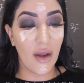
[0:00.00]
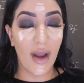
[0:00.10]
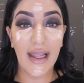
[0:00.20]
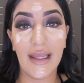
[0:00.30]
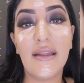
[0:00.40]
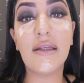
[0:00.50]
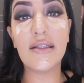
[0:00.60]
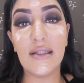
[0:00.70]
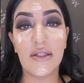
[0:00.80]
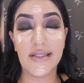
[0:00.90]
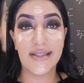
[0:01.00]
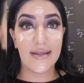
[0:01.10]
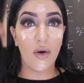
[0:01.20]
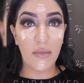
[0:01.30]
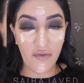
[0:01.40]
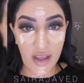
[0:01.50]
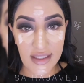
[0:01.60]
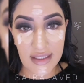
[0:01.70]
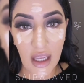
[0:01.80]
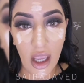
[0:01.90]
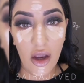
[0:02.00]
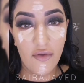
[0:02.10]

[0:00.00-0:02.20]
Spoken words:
Now, I like the concealer to sit on my face